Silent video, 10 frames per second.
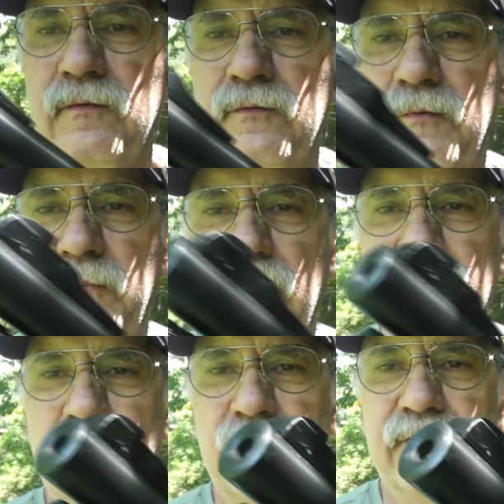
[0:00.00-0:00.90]
The
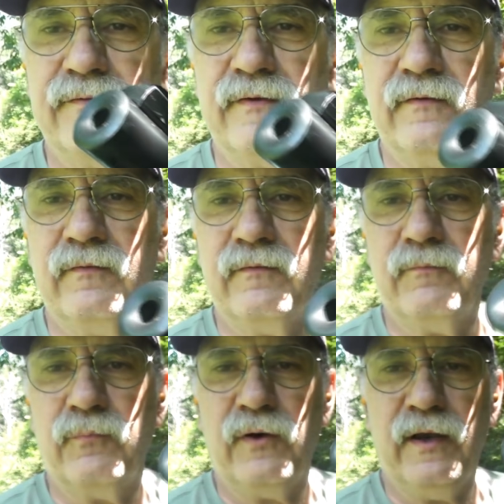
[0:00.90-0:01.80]
muzzle is in
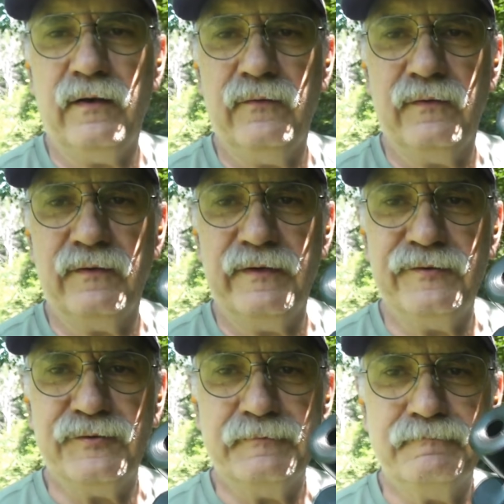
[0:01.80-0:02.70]
brand new
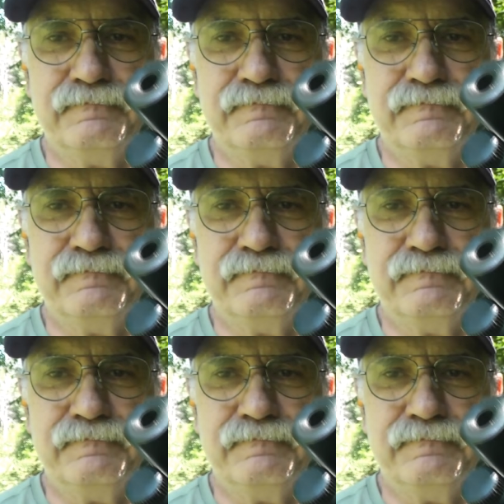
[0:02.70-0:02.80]
condition.